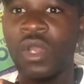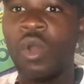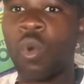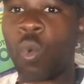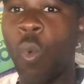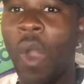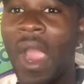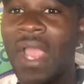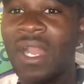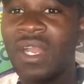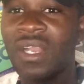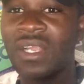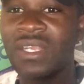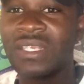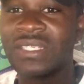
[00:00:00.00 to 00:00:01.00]
While
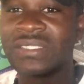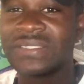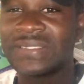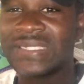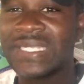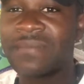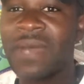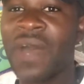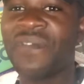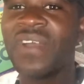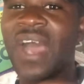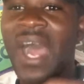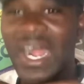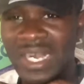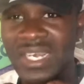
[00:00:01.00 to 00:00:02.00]
them have to
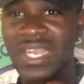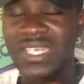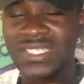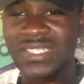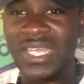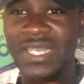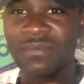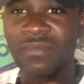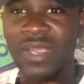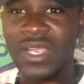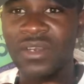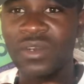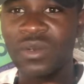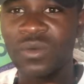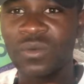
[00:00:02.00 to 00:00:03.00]
understand my
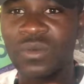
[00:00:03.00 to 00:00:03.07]
now.